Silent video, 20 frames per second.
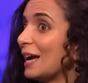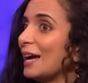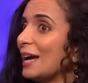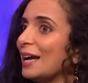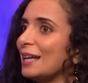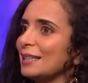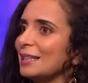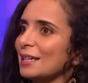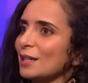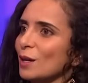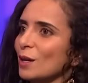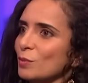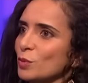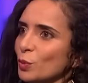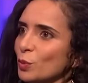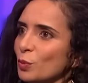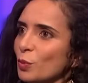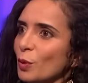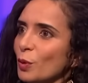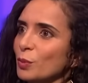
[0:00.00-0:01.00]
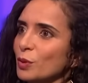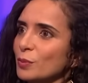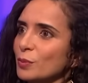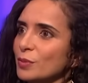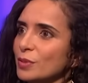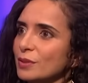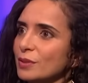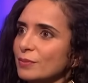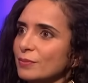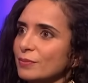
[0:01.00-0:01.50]
and that comes with
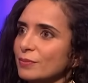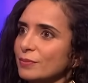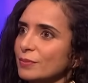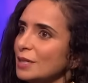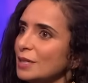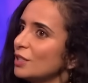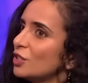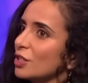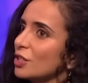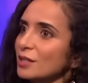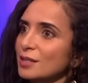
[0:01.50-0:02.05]
problems. It just